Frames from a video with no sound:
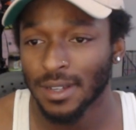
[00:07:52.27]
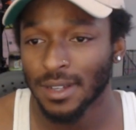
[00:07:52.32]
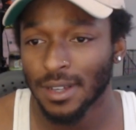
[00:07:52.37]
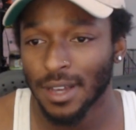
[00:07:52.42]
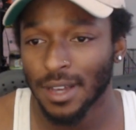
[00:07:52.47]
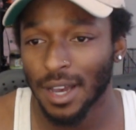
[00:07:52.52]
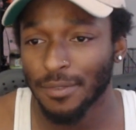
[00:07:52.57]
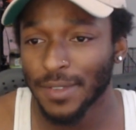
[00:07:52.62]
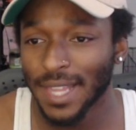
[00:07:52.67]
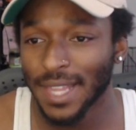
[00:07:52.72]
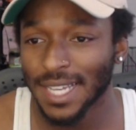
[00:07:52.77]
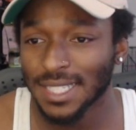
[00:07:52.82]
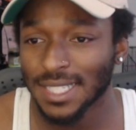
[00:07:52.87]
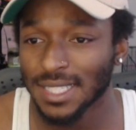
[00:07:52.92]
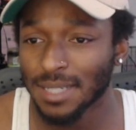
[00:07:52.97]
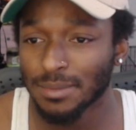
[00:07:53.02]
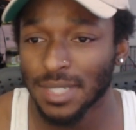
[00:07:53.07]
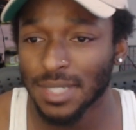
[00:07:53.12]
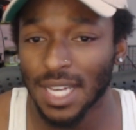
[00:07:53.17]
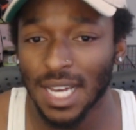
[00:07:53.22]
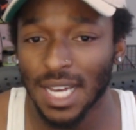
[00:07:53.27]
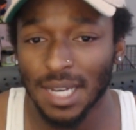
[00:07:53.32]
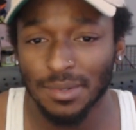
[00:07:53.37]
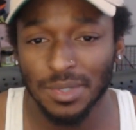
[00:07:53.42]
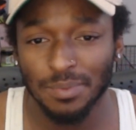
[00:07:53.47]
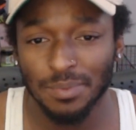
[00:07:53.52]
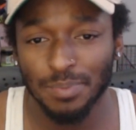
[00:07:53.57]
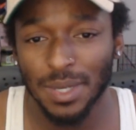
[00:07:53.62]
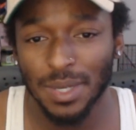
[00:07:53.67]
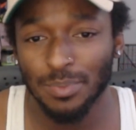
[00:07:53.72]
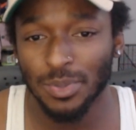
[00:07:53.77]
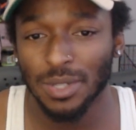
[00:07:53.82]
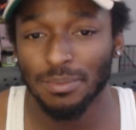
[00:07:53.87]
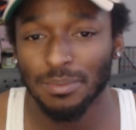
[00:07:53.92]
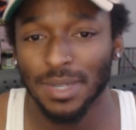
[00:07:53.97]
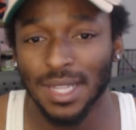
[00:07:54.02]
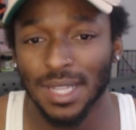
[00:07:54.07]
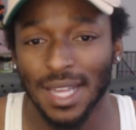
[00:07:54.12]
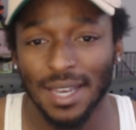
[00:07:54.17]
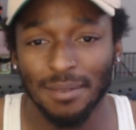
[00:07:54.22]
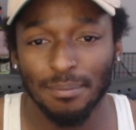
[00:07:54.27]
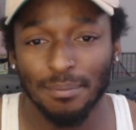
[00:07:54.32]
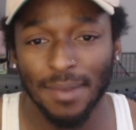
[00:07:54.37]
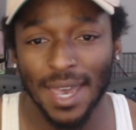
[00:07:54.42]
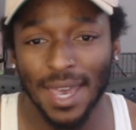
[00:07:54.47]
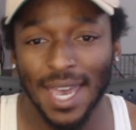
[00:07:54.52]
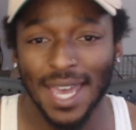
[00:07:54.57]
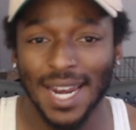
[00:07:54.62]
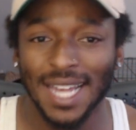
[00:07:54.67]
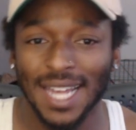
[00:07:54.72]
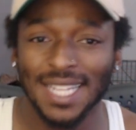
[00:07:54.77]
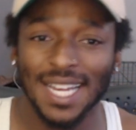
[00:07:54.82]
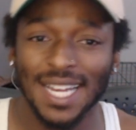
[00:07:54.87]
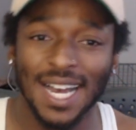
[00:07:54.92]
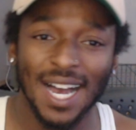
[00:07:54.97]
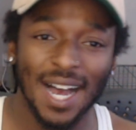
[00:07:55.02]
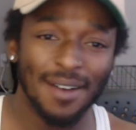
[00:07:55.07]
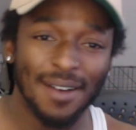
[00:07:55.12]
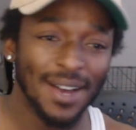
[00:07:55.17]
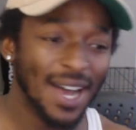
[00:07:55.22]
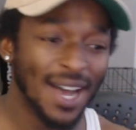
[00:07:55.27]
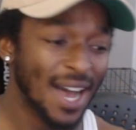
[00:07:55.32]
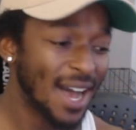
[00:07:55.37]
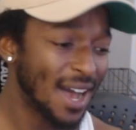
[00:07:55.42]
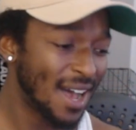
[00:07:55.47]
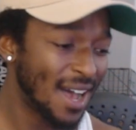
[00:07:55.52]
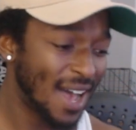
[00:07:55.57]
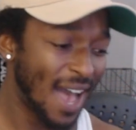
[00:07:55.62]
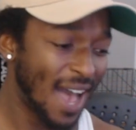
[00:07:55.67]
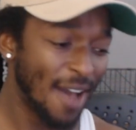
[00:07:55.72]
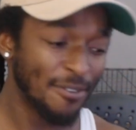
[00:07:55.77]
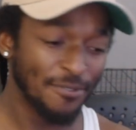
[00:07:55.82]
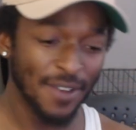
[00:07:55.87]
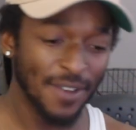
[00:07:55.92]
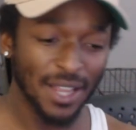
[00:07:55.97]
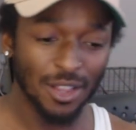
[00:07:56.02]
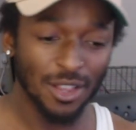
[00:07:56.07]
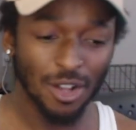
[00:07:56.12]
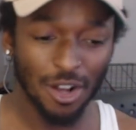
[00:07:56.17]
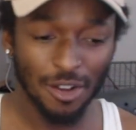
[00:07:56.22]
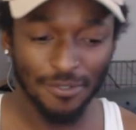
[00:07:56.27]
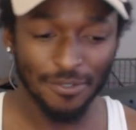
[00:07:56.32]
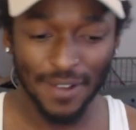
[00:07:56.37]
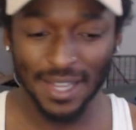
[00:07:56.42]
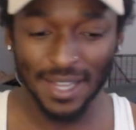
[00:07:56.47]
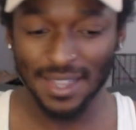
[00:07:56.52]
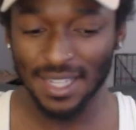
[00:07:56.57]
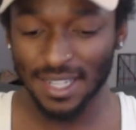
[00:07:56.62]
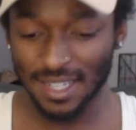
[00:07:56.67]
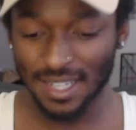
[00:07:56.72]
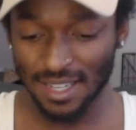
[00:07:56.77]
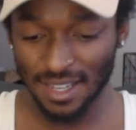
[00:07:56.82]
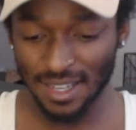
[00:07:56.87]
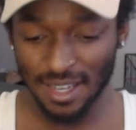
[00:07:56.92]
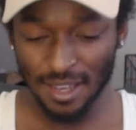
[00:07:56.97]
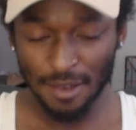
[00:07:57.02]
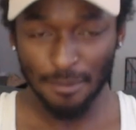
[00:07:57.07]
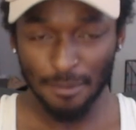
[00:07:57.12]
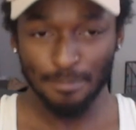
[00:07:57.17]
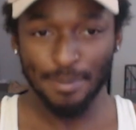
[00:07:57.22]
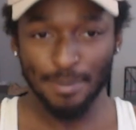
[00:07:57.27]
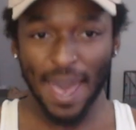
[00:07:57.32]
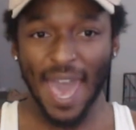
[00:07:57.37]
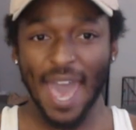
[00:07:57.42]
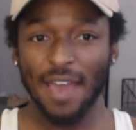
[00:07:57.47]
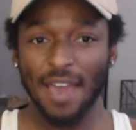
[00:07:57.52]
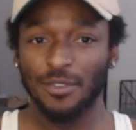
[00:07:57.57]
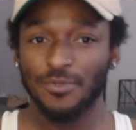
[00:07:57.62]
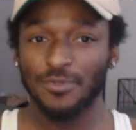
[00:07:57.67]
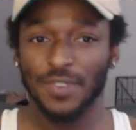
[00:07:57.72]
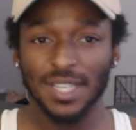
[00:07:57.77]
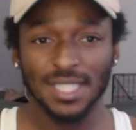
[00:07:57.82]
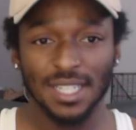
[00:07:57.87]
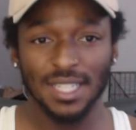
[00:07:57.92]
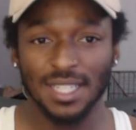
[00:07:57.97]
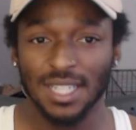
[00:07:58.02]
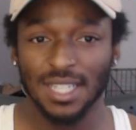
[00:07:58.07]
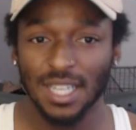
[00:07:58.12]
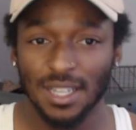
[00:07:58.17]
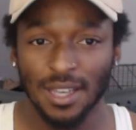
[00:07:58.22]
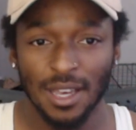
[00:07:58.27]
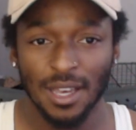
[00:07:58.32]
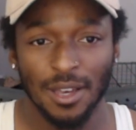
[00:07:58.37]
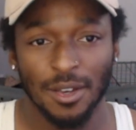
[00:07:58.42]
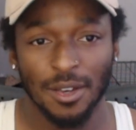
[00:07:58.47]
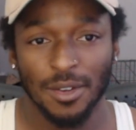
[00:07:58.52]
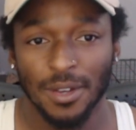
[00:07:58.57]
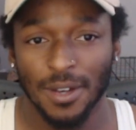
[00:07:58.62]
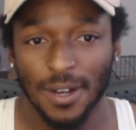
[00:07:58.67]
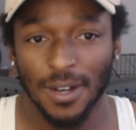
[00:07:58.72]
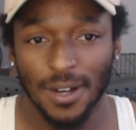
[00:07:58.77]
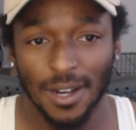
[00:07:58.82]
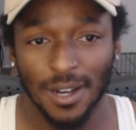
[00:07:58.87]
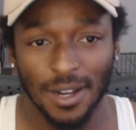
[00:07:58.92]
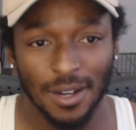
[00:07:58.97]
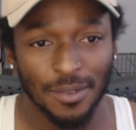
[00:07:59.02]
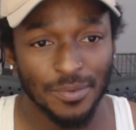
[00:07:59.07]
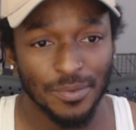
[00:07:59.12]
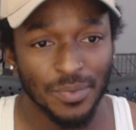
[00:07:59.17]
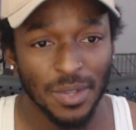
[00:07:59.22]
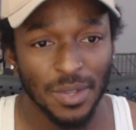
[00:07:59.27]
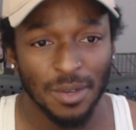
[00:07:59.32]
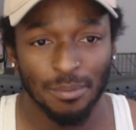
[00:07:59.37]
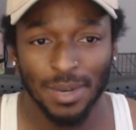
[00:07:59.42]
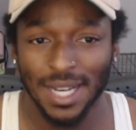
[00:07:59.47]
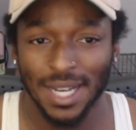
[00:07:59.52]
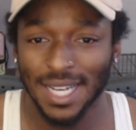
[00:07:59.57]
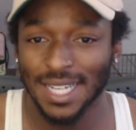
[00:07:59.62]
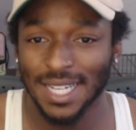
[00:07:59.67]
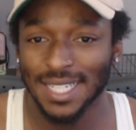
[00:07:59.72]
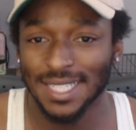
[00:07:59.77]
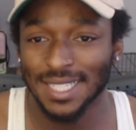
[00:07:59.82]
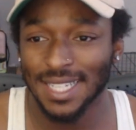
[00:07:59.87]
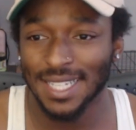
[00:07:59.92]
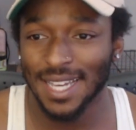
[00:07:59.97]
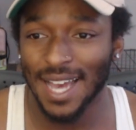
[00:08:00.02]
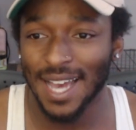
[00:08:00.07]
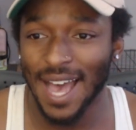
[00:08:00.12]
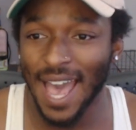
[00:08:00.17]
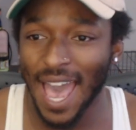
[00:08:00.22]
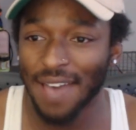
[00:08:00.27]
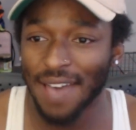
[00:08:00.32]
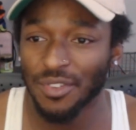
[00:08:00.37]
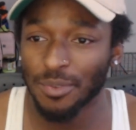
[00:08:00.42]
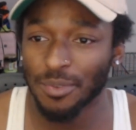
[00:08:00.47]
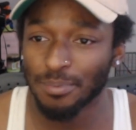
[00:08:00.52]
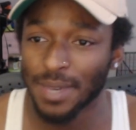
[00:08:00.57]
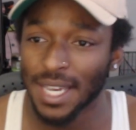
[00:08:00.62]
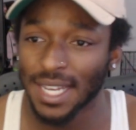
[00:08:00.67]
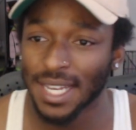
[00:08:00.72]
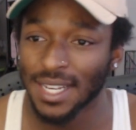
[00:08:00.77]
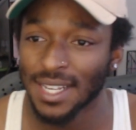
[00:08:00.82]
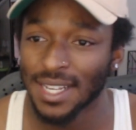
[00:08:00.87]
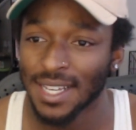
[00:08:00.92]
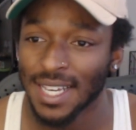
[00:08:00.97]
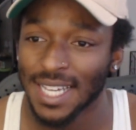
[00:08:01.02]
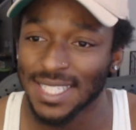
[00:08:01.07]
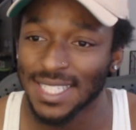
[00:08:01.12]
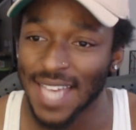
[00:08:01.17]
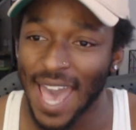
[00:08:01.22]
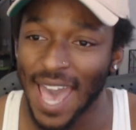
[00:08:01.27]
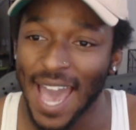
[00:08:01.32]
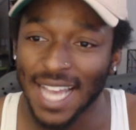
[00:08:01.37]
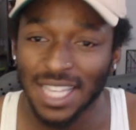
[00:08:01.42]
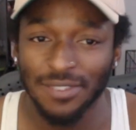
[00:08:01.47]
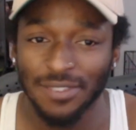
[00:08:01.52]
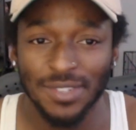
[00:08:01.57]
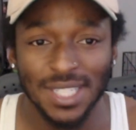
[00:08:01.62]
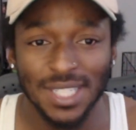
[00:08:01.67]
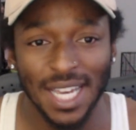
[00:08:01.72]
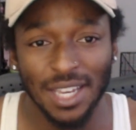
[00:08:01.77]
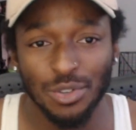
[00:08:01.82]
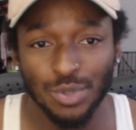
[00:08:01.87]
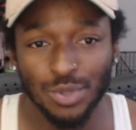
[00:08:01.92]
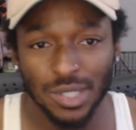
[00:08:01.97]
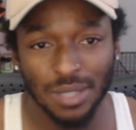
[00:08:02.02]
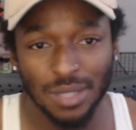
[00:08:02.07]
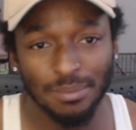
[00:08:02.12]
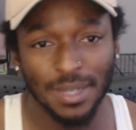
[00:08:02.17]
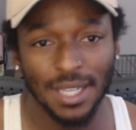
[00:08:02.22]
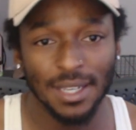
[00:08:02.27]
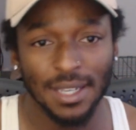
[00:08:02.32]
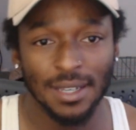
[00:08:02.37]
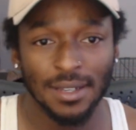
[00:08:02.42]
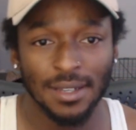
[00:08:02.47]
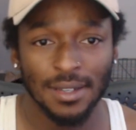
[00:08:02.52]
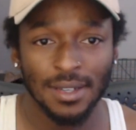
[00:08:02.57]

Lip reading: I feel like sometimes people would be like, man, I fell off. I look bad physically because I haven't been as active as I used to be.